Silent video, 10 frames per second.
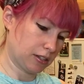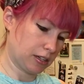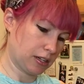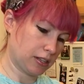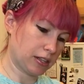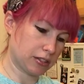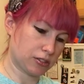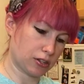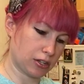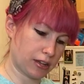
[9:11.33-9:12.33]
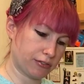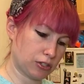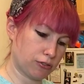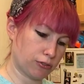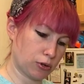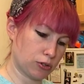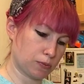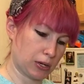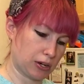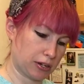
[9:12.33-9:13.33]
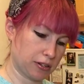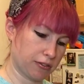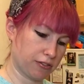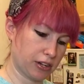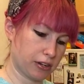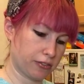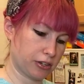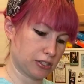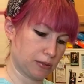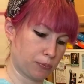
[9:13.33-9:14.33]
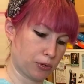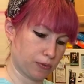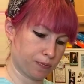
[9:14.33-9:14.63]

And that's all you have to do for rosemary. Very, very simple.